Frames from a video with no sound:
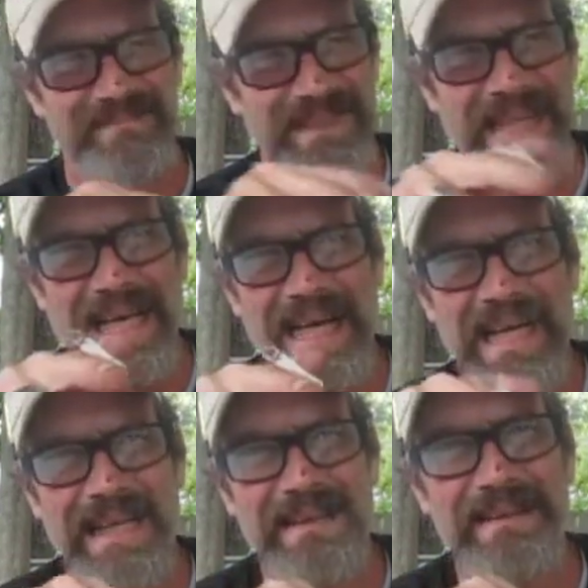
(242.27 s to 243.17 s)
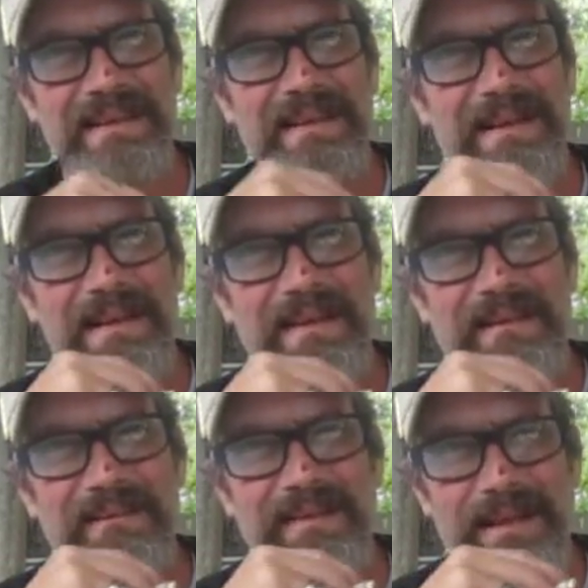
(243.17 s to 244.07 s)
Yeah.
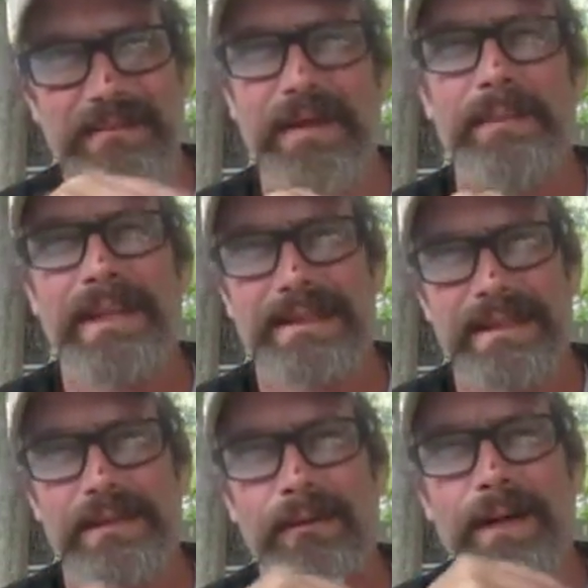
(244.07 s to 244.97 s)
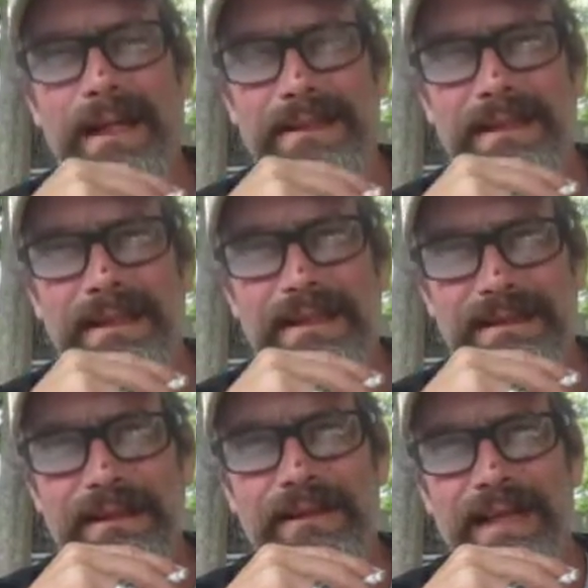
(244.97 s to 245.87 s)
The Phoebes that are watching this
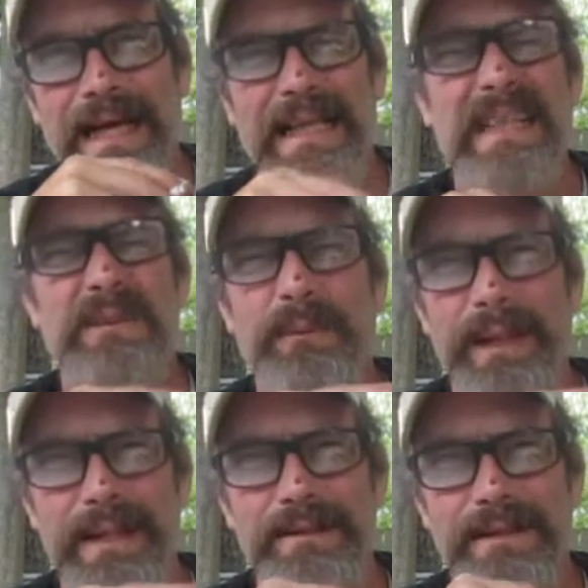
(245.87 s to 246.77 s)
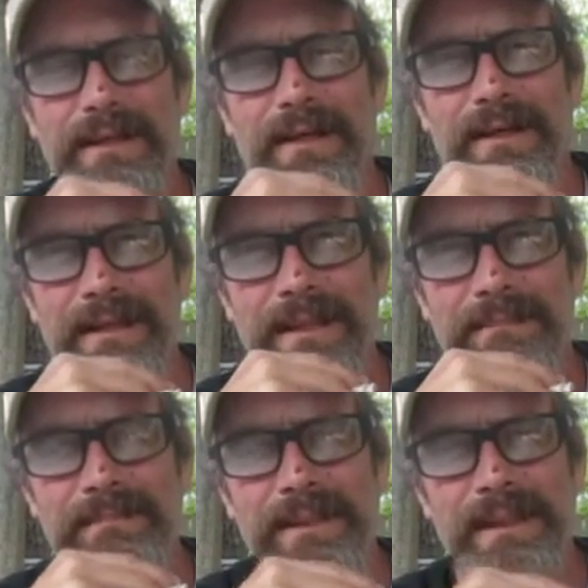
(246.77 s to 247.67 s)
know that. That's what we used to call
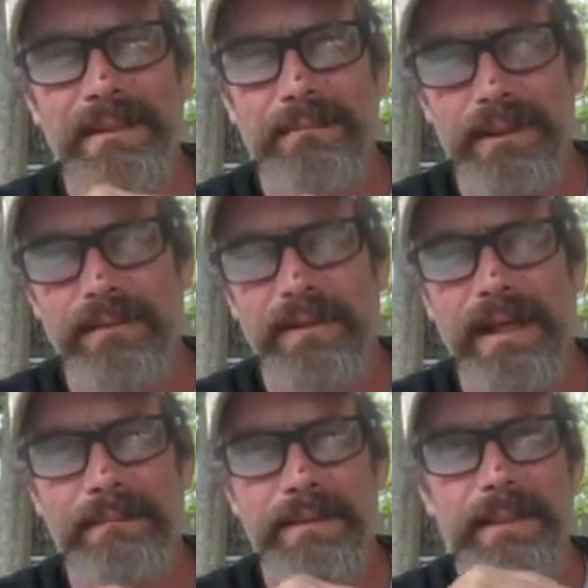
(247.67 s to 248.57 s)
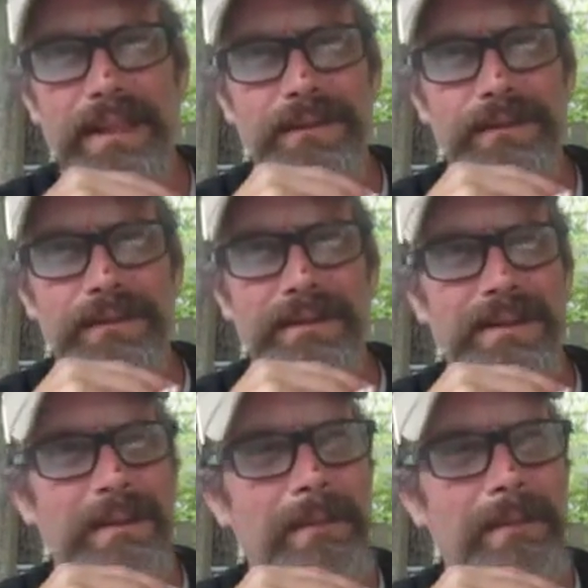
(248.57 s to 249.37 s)
them. Blue Flame Specials.